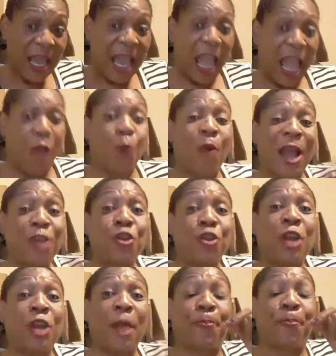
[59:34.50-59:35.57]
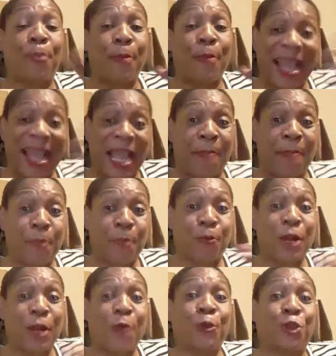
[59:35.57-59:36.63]
And when you hire people
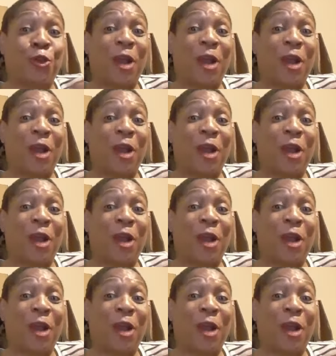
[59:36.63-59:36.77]
with your